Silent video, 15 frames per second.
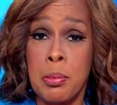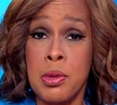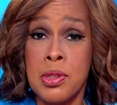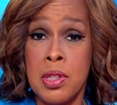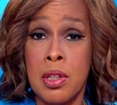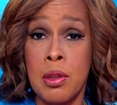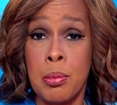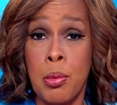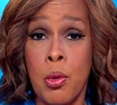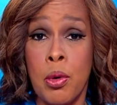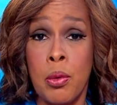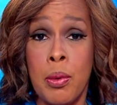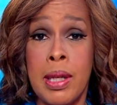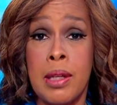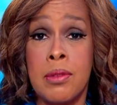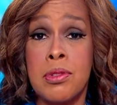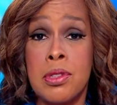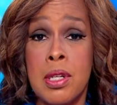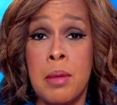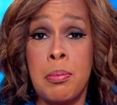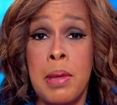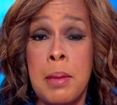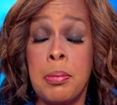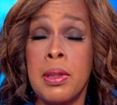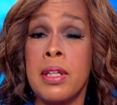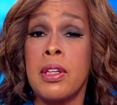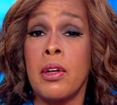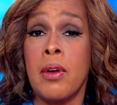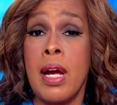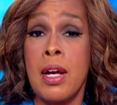percent of Puerto Ricans say people in
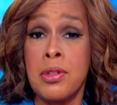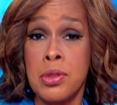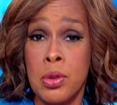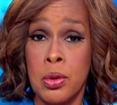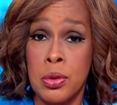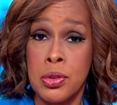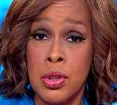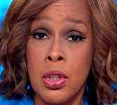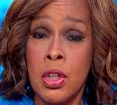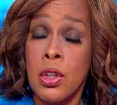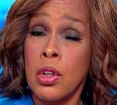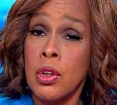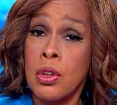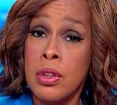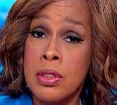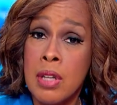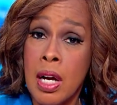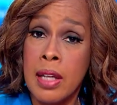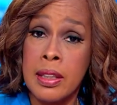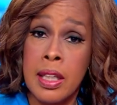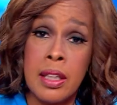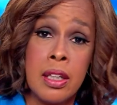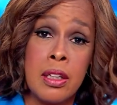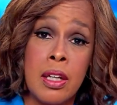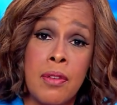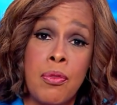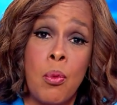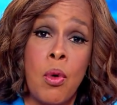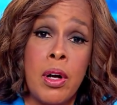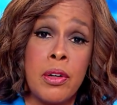their households could not get enough
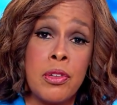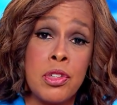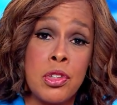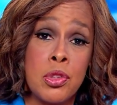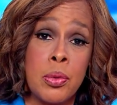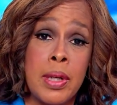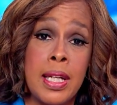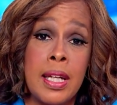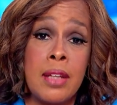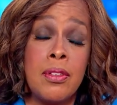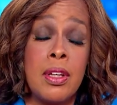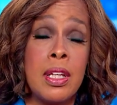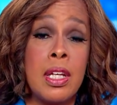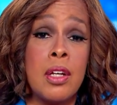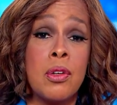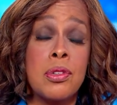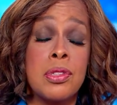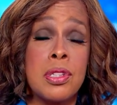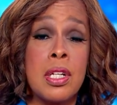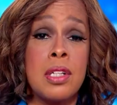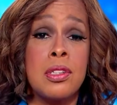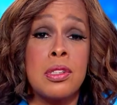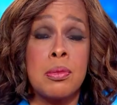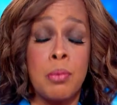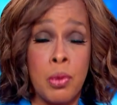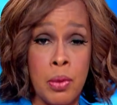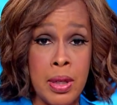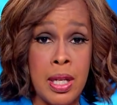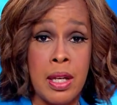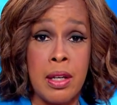water to drink in the year since
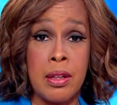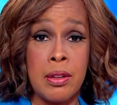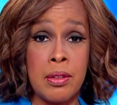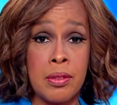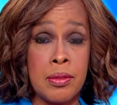Maria.